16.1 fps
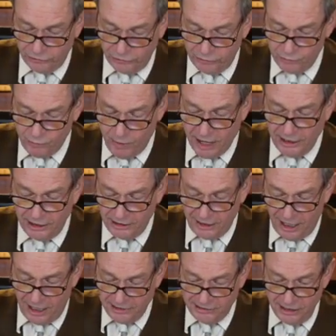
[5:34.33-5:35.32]
She was
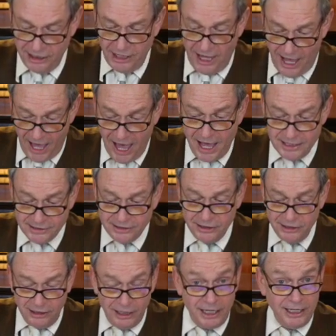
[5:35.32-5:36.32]
recognized
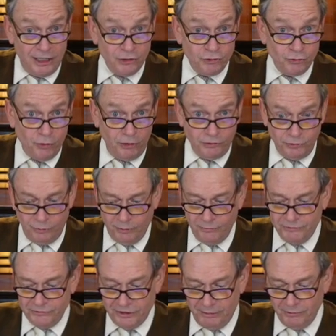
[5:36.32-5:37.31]
as a contralto
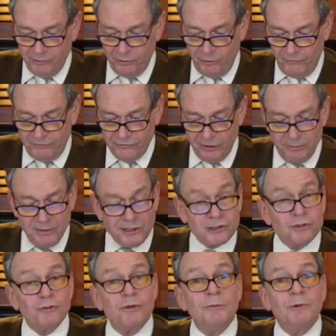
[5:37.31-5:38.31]
of some
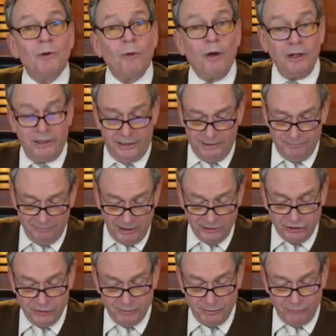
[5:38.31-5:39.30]
extreme quality, and
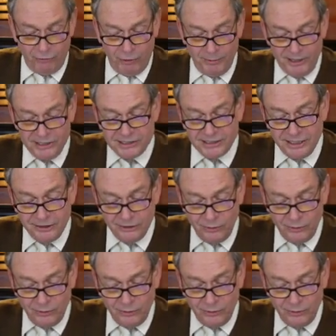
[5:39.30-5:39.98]
she's performing in St.